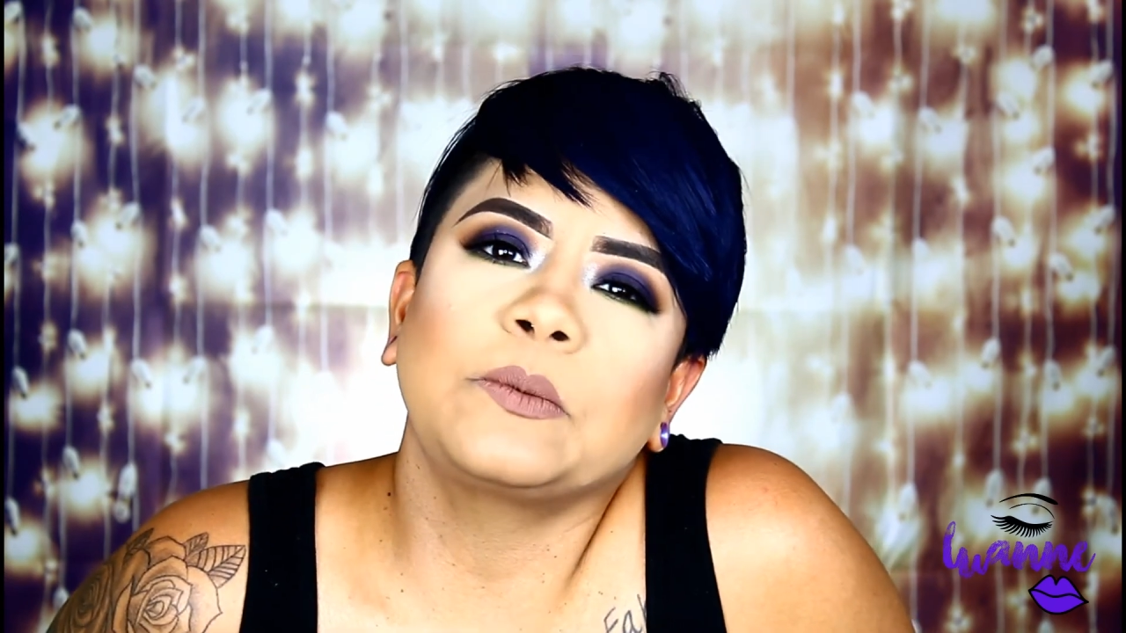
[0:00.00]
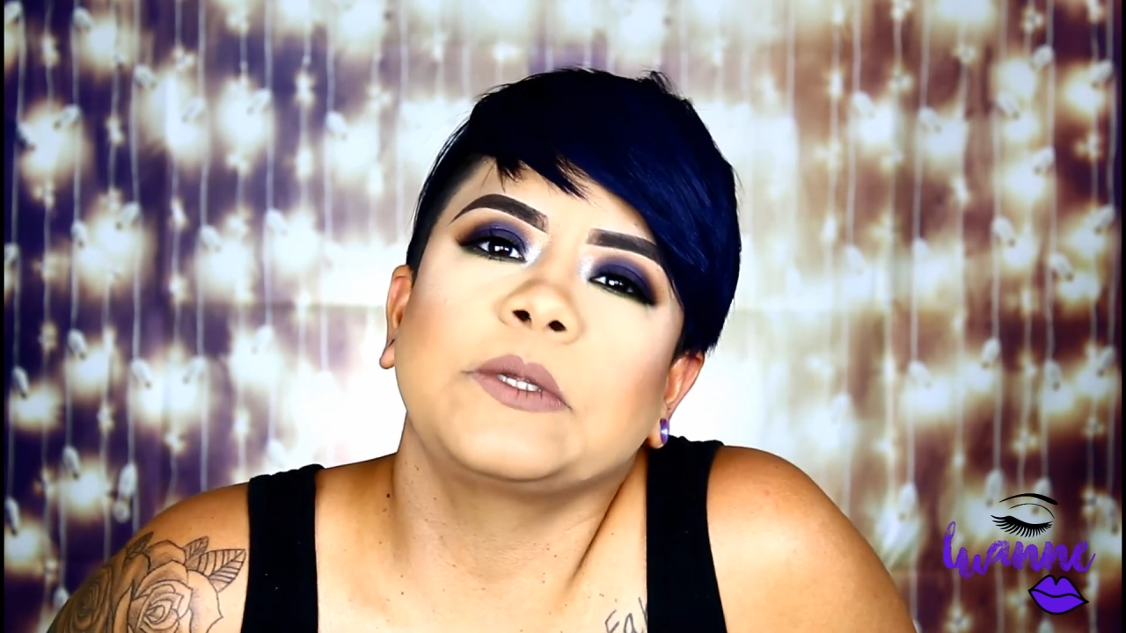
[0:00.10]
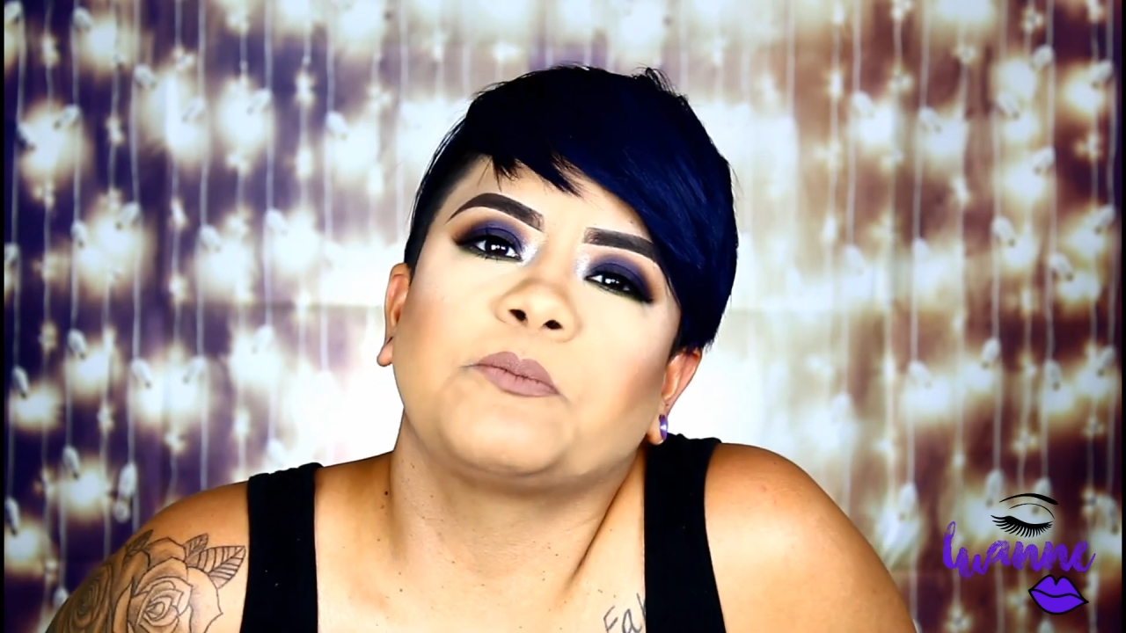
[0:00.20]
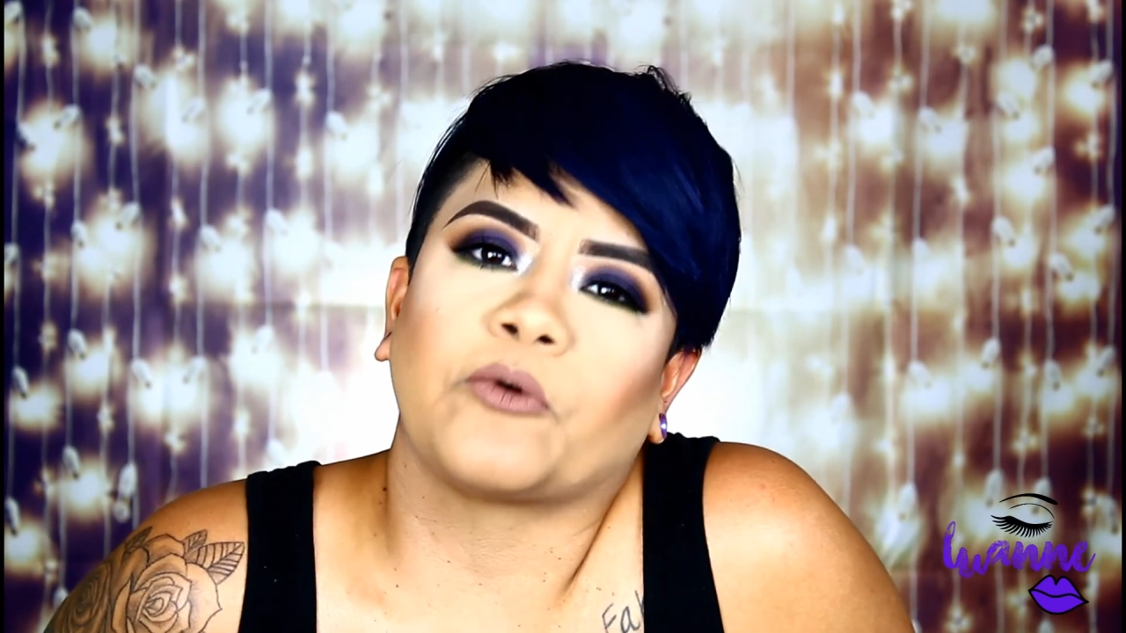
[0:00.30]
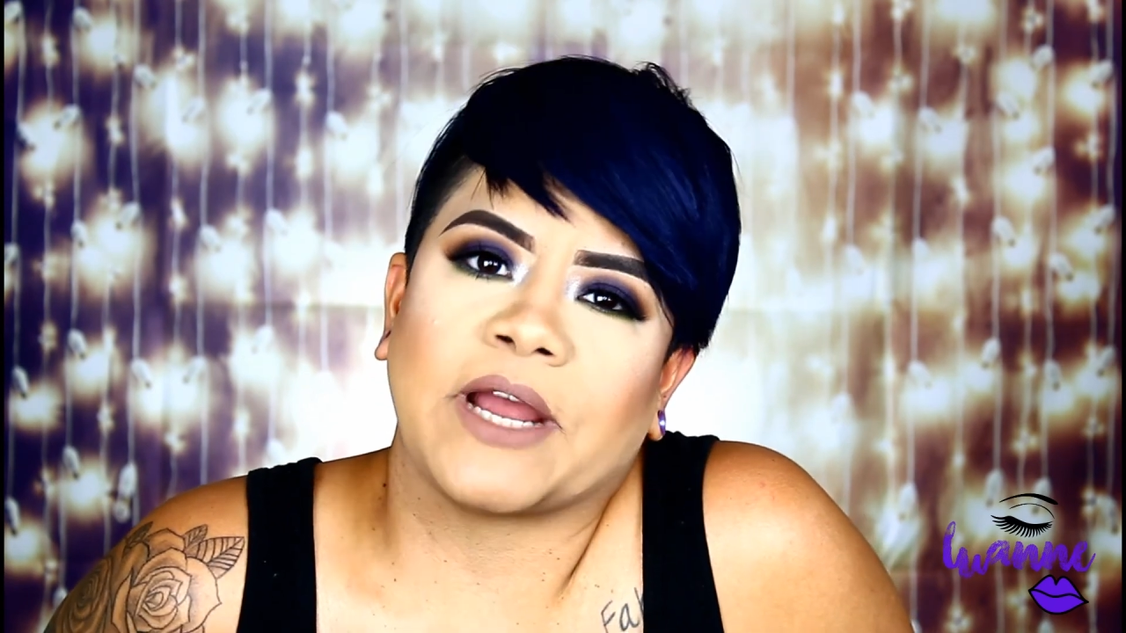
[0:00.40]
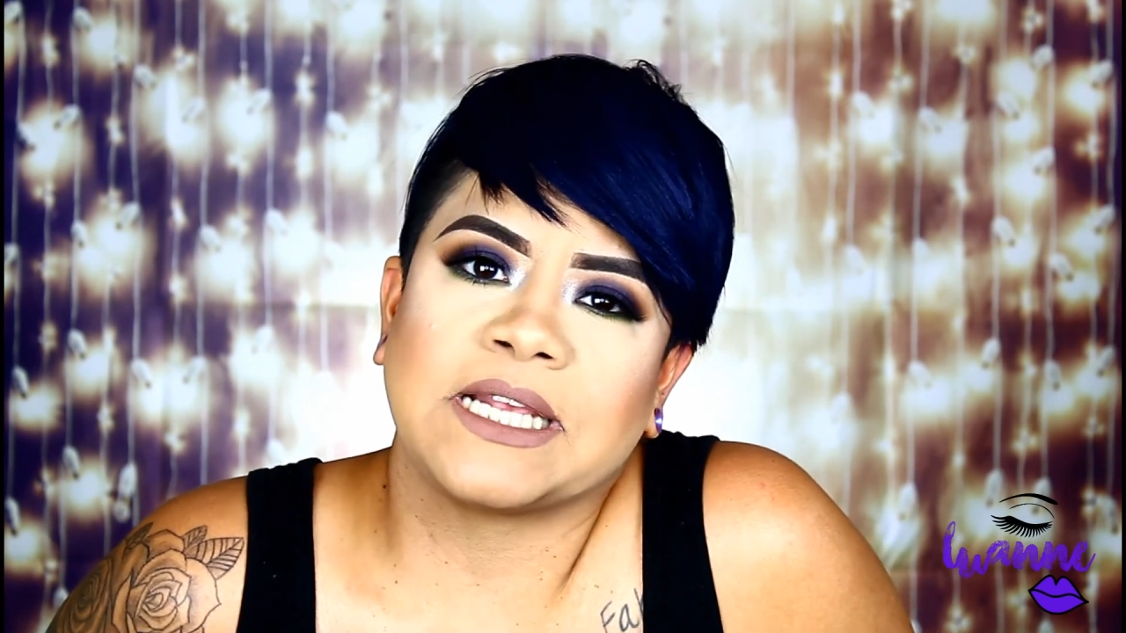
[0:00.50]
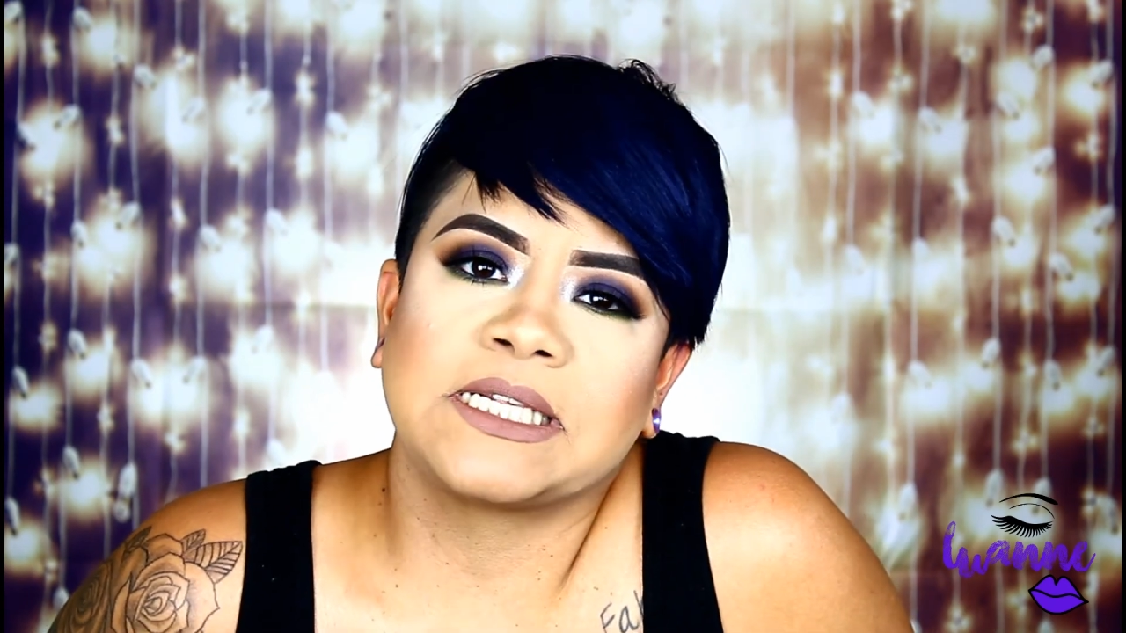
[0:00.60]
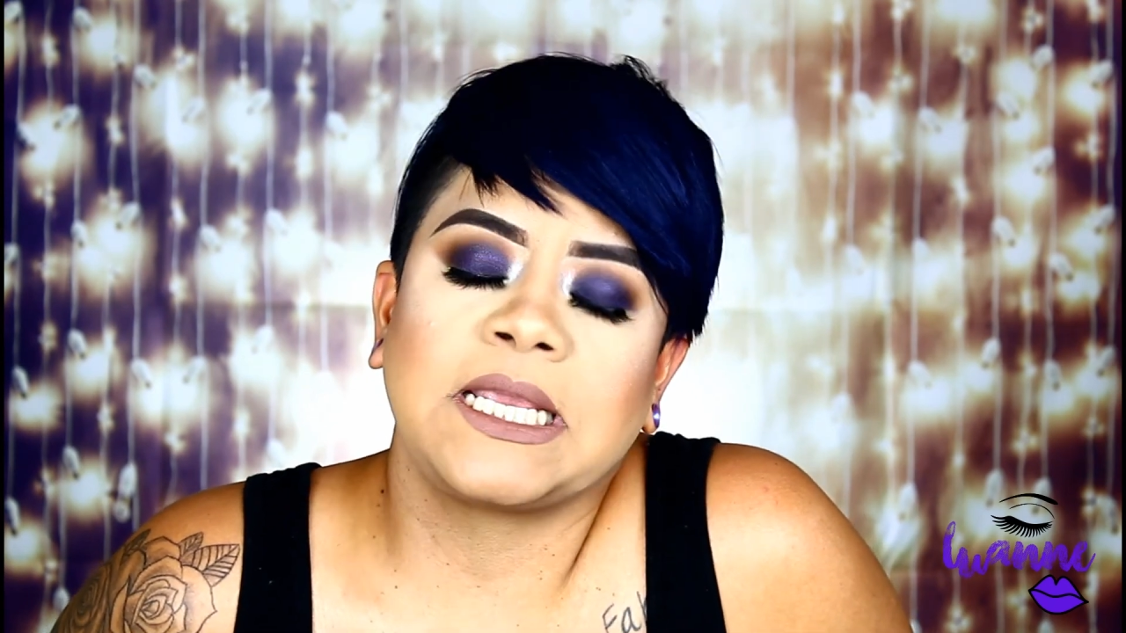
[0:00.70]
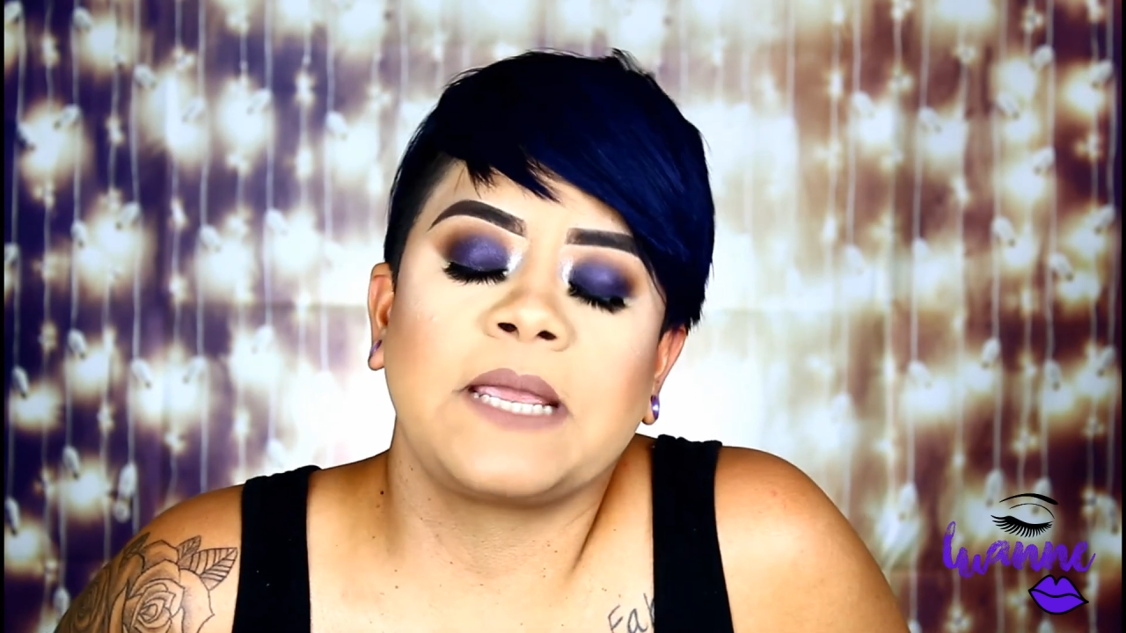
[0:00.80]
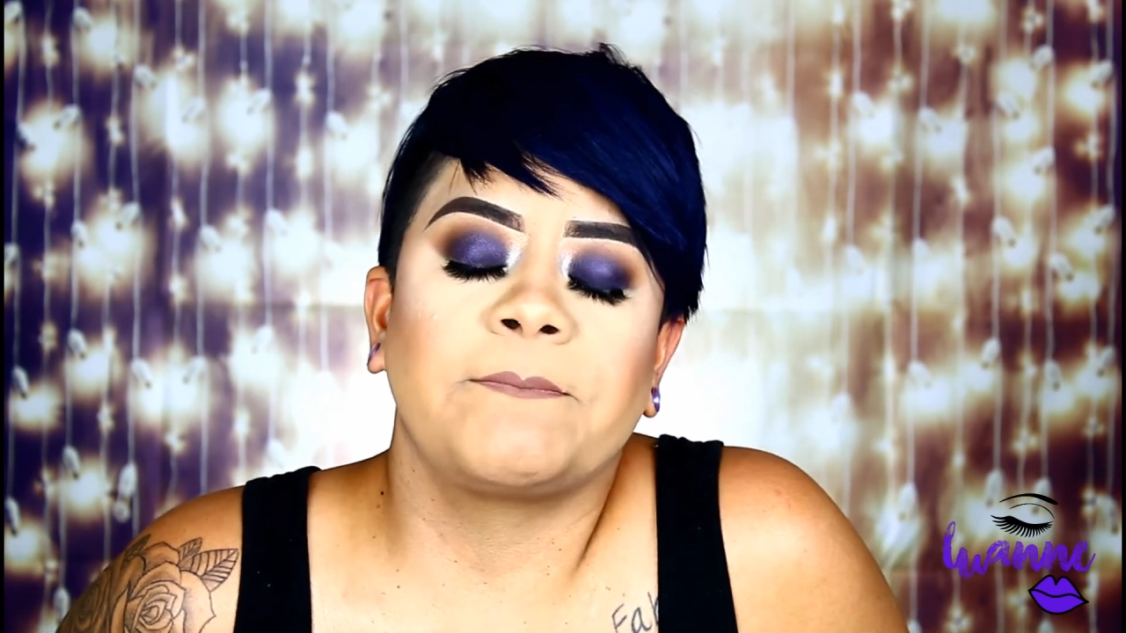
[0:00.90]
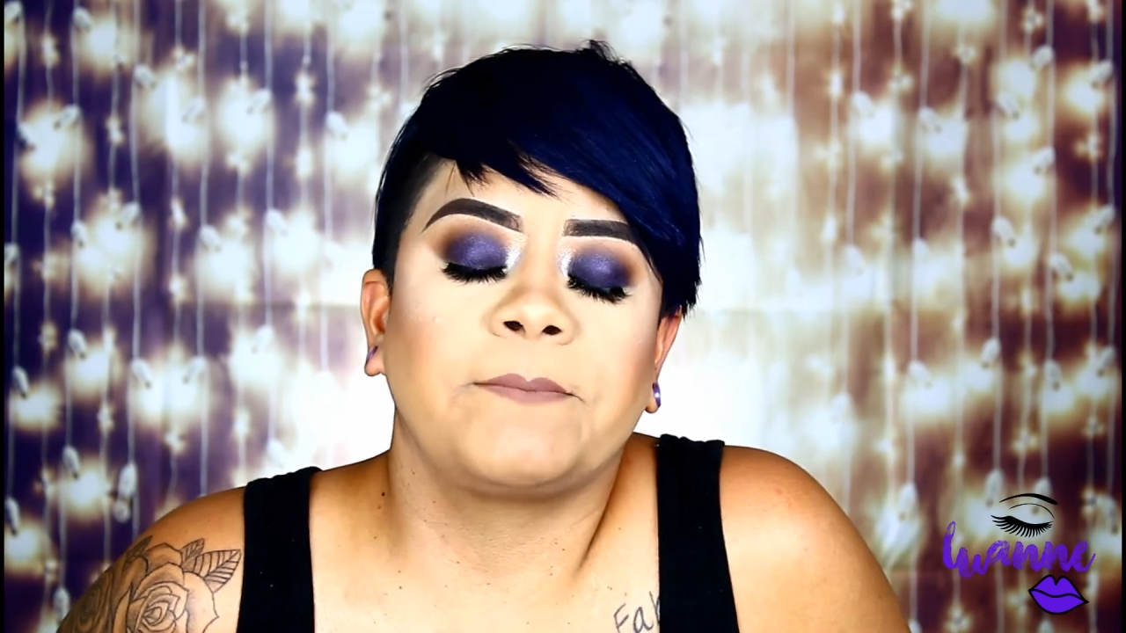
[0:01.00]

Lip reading: bit pricey,